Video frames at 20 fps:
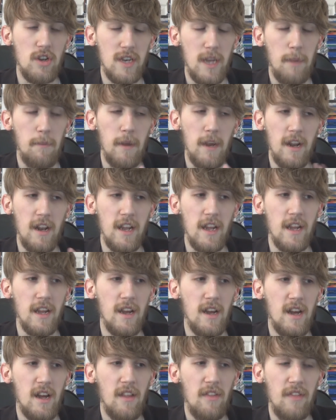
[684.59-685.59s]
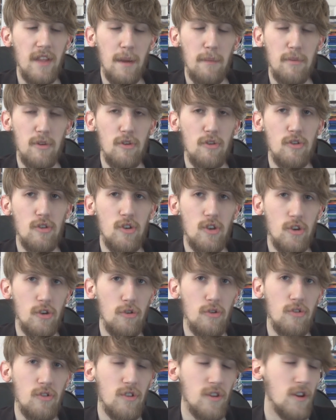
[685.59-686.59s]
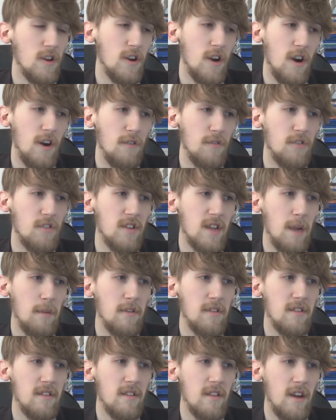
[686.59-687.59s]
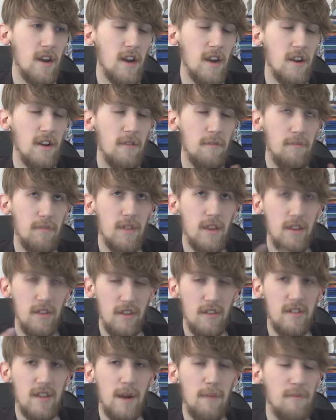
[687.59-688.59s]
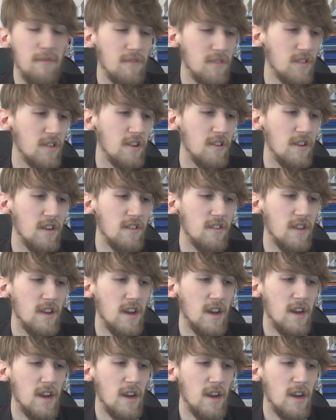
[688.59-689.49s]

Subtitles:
typically the episode 2s of Skam, the Skam series,